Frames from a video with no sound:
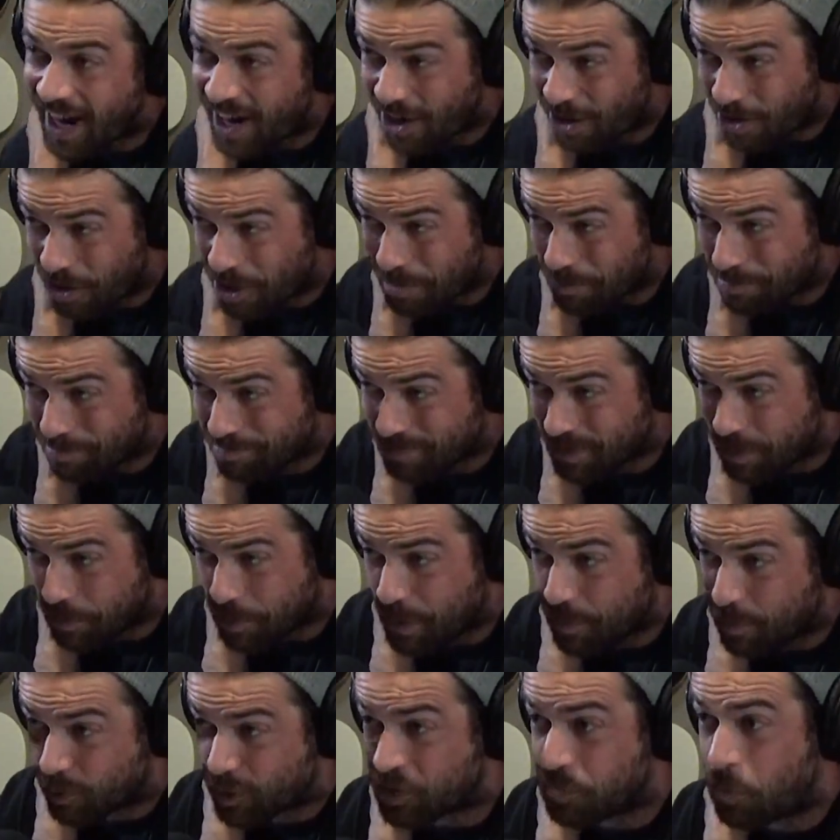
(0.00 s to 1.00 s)
we'll let the higher up,
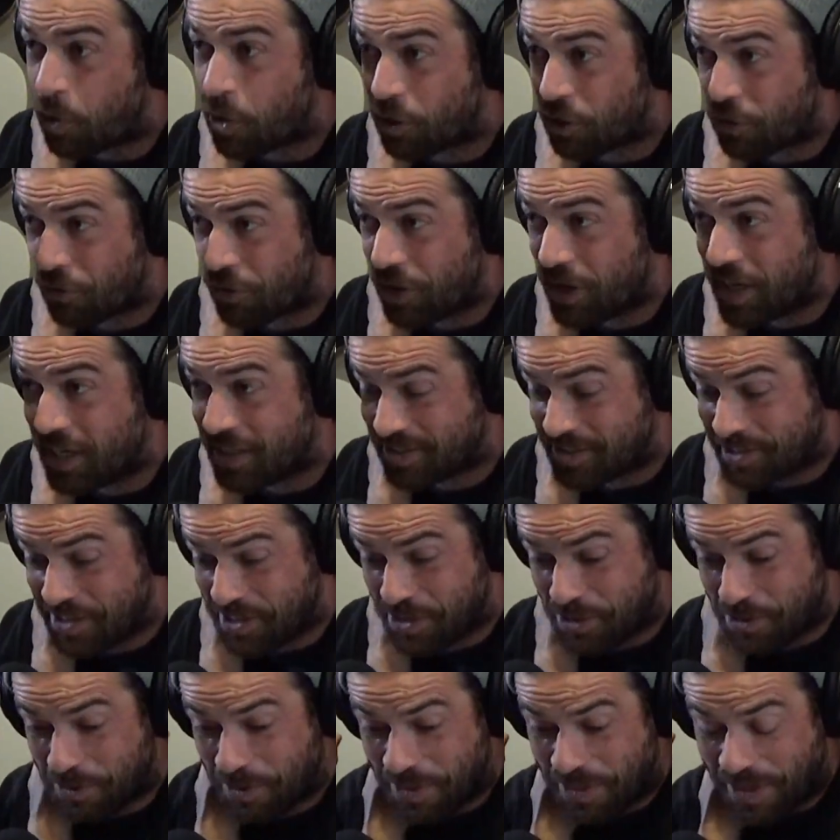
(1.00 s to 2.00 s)
the people smarter than
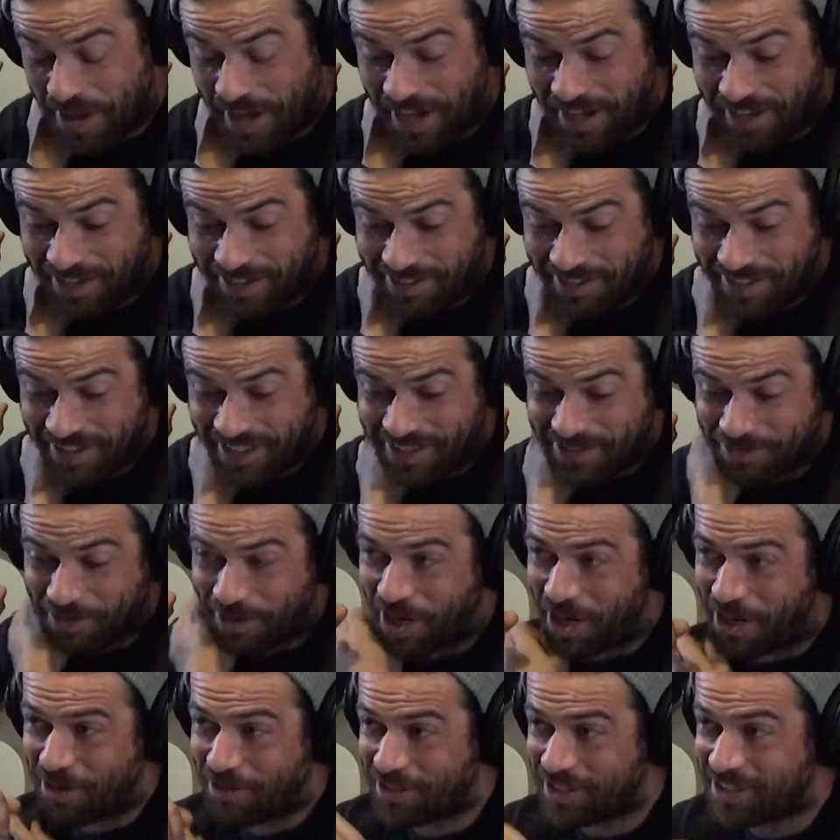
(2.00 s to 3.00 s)
us deal with that.
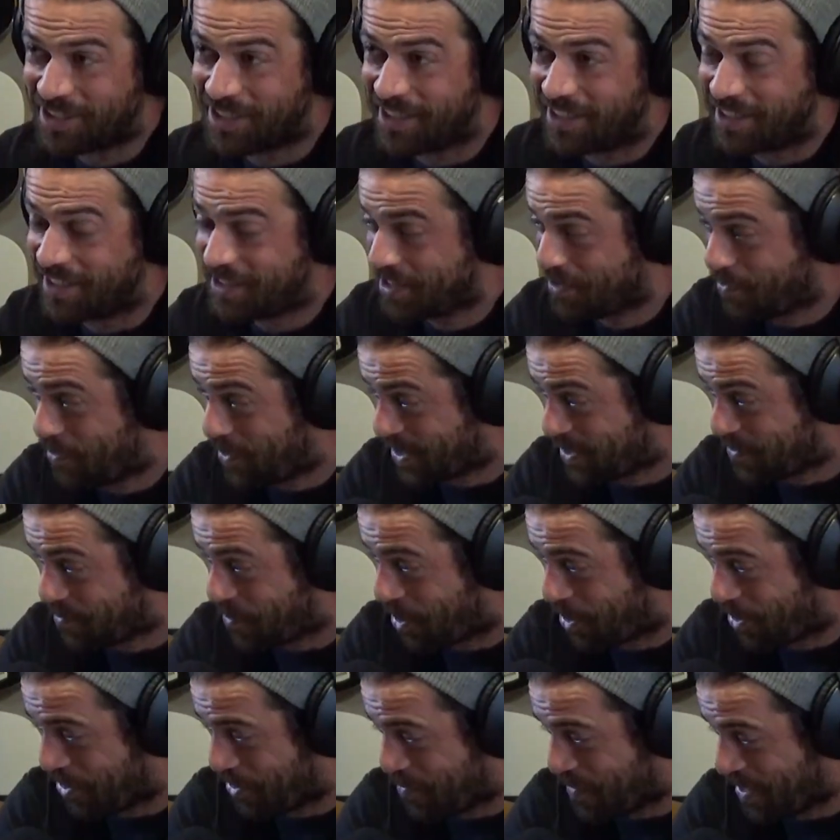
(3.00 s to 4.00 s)
That's what I always say. Let
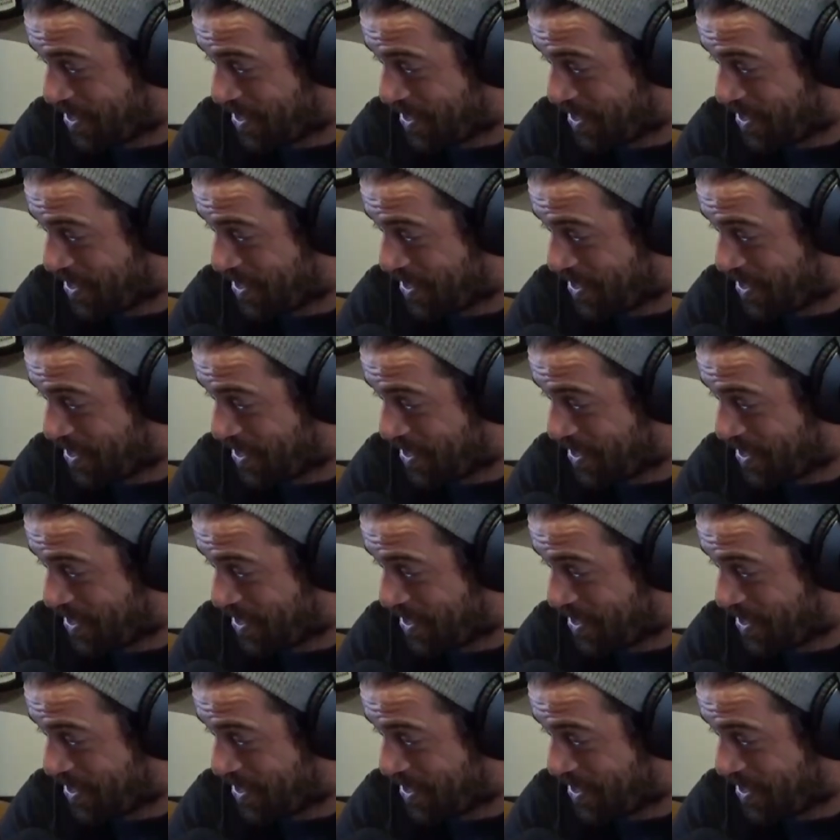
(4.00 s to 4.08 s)
somebody